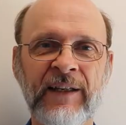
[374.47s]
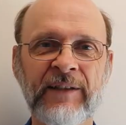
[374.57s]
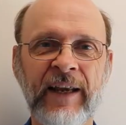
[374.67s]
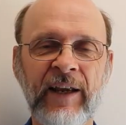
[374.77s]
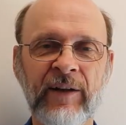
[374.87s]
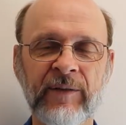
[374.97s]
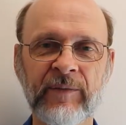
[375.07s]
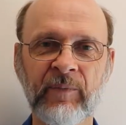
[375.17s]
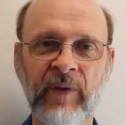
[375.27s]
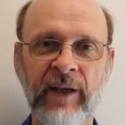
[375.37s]
Dan,
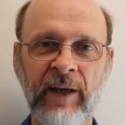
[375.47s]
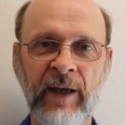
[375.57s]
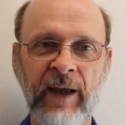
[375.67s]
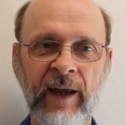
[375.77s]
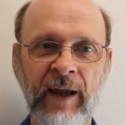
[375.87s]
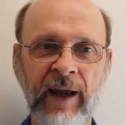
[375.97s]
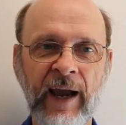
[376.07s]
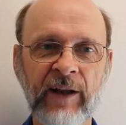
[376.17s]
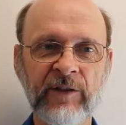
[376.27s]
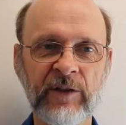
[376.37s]

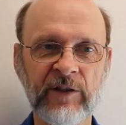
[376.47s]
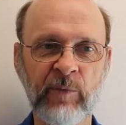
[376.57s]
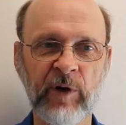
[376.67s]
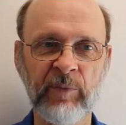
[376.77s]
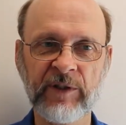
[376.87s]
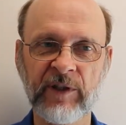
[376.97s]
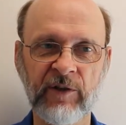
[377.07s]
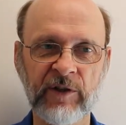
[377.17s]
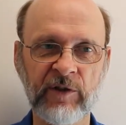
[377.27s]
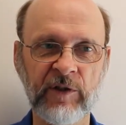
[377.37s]
attics are somewhat
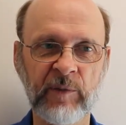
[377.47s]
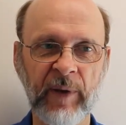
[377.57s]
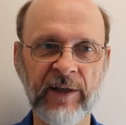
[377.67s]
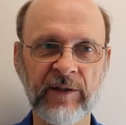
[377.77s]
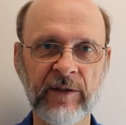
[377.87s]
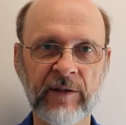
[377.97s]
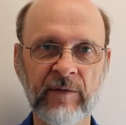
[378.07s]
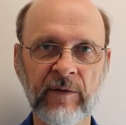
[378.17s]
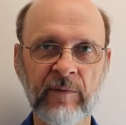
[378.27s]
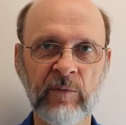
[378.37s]
misunderstood spaces.
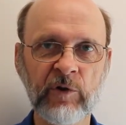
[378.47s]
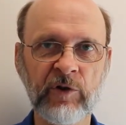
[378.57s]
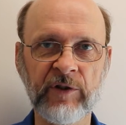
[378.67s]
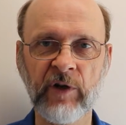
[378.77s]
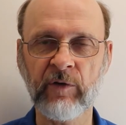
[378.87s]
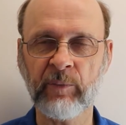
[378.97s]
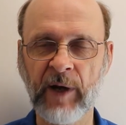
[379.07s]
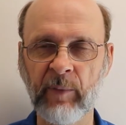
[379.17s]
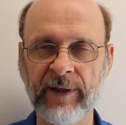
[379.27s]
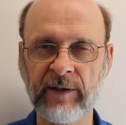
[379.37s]
Most of the general
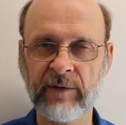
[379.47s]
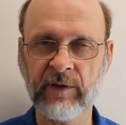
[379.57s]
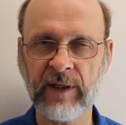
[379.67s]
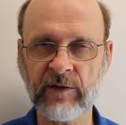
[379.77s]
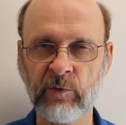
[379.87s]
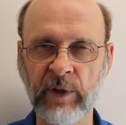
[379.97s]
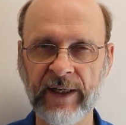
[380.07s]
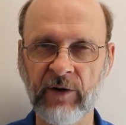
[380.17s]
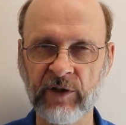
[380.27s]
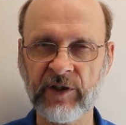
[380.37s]
public doesn't really
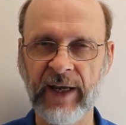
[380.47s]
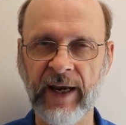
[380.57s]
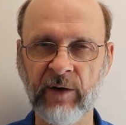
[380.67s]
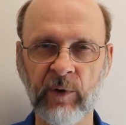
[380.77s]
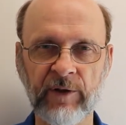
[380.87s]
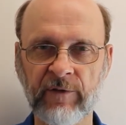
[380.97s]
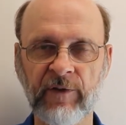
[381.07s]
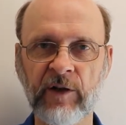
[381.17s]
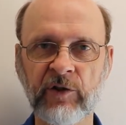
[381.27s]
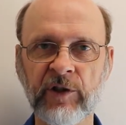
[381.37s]
understand what their
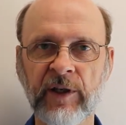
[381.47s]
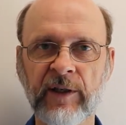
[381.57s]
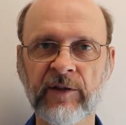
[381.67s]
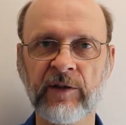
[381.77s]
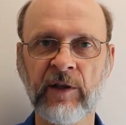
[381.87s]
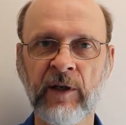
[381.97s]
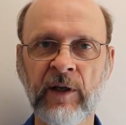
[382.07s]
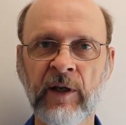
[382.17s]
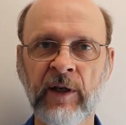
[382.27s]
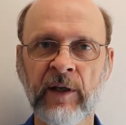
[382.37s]
function is.
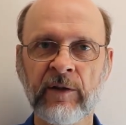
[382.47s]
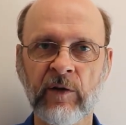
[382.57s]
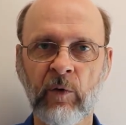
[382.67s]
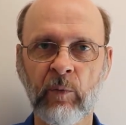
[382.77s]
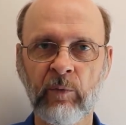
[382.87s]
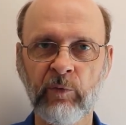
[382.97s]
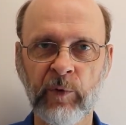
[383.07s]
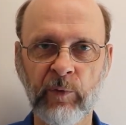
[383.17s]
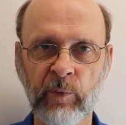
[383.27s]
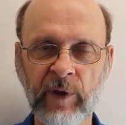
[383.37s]
So
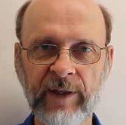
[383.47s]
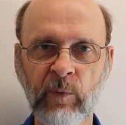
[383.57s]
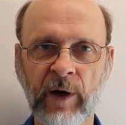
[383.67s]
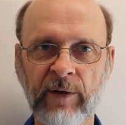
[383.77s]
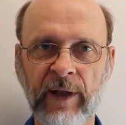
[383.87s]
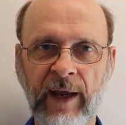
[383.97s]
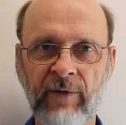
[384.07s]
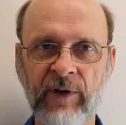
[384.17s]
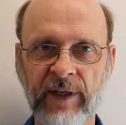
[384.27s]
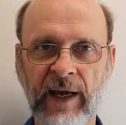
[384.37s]
what we really want to
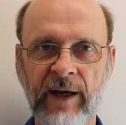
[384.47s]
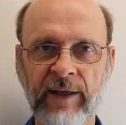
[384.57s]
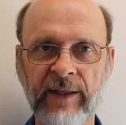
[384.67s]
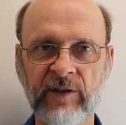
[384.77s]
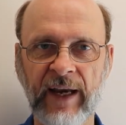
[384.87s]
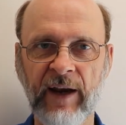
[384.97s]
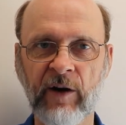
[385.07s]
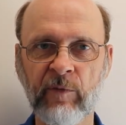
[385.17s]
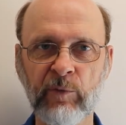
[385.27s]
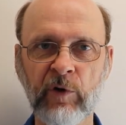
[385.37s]
have in the attic is
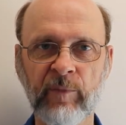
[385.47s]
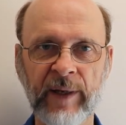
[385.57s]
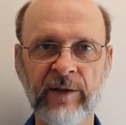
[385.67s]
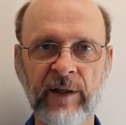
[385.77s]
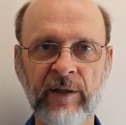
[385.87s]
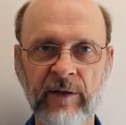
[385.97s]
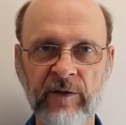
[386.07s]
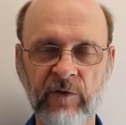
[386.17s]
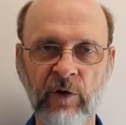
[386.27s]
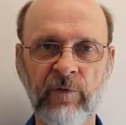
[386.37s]
air movement,
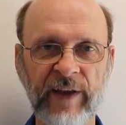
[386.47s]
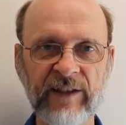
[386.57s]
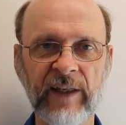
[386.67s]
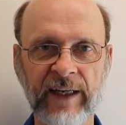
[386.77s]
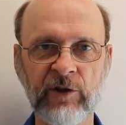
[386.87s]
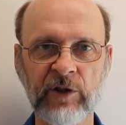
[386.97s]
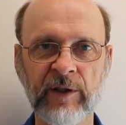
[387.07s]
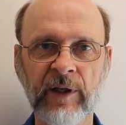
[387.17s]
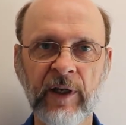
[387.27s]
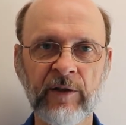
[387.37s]
so
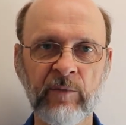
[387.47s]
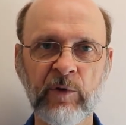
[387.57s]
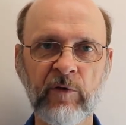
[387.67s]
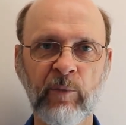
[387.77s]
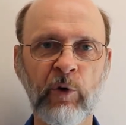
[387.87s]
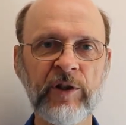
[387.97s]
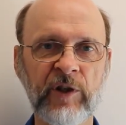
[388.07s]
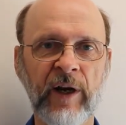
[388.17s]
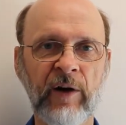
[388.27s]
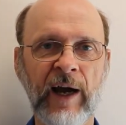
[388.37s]
ventilation, to move
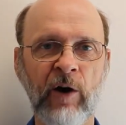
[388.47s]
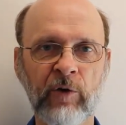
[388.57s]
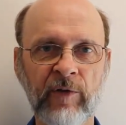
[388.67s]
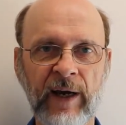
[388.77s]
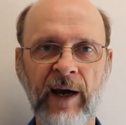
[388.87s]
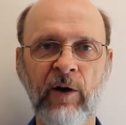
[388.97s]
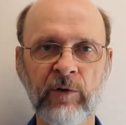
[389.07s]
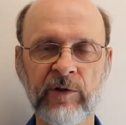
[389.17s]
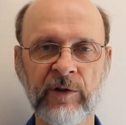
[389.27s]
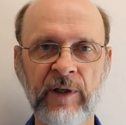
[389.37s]
moist air out of the
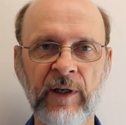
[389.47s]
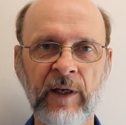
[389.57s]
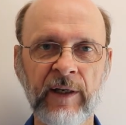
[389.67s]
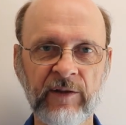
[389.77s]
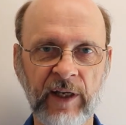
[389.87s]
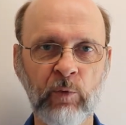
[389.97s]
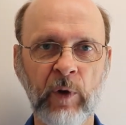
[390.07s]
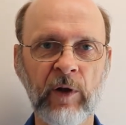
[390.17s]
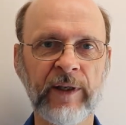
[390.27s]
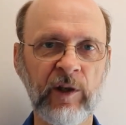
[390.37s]
house, because it
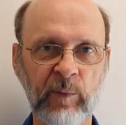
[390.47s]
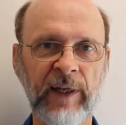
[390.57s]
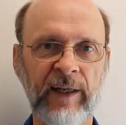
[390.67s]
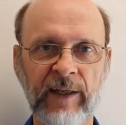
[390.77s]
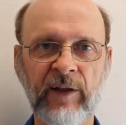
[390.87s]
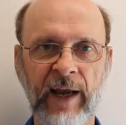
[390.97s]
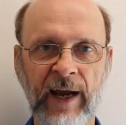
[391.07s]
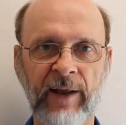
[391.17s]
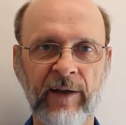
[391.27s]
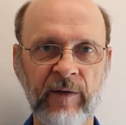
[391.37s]
will accumulate in the
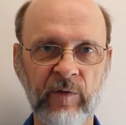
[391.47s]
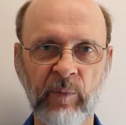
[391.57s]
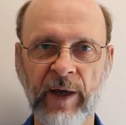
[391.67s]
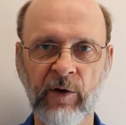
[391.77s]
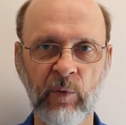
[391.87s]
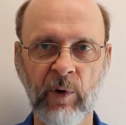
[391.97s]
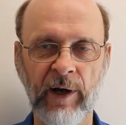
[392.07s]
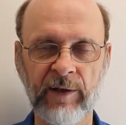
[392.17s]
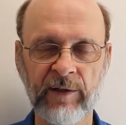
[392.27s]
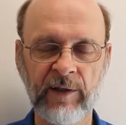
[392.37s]
attic no matter
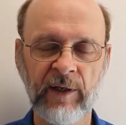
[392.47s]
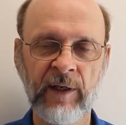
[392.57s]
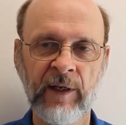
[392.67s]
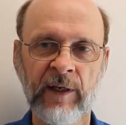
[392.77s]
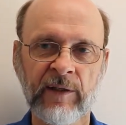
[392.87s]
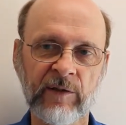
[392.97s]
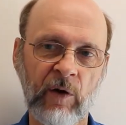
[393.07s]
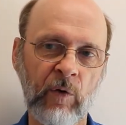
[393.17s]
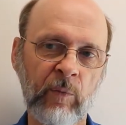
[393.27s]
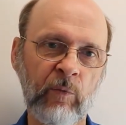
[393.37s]
what.
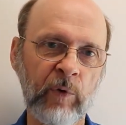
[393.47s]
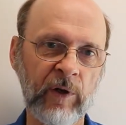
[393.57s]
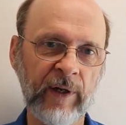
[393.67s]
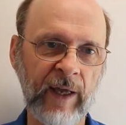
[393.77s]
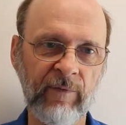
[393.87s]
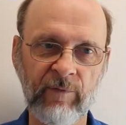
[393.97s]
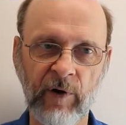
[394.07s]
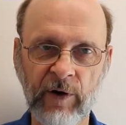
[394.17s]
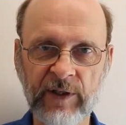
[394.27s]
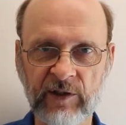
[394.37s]
So we look at
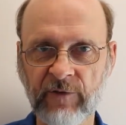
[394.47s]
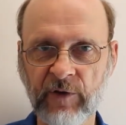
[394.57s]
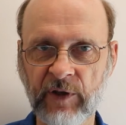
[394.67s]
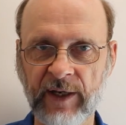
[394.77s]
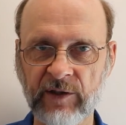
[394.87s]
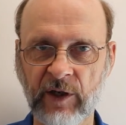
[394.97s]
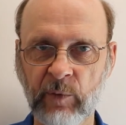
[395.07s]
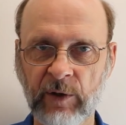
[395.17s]
various different things there.